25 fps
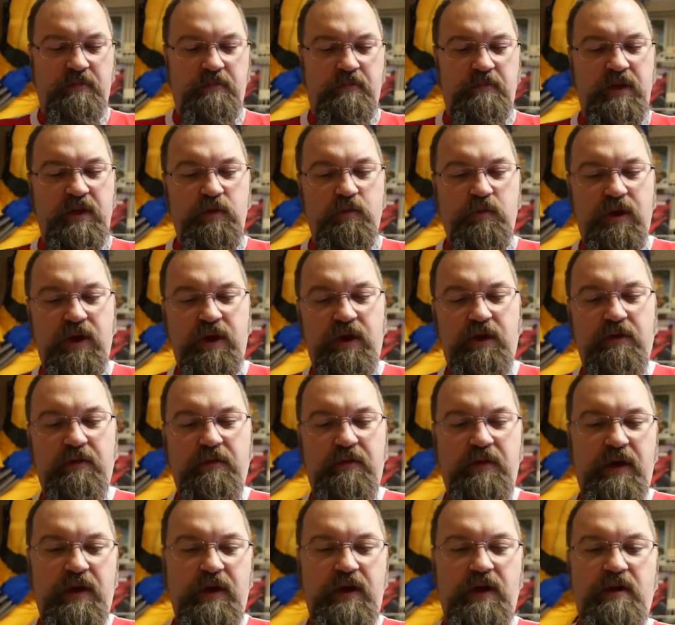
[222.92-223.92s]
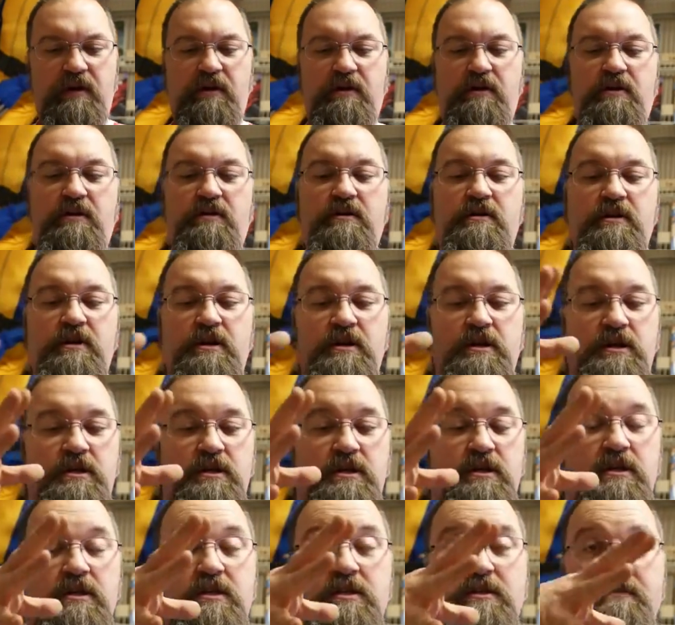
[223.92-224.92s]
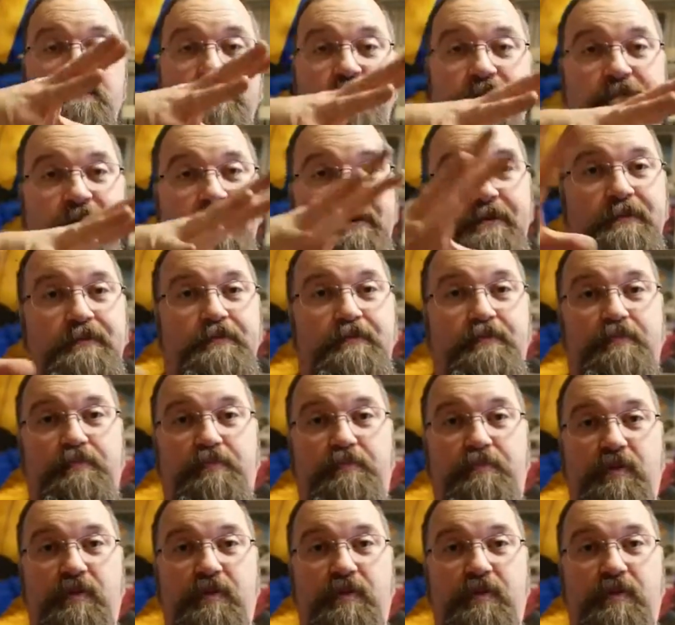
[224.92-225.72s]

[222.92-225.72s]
Meanwhile, they are, you know,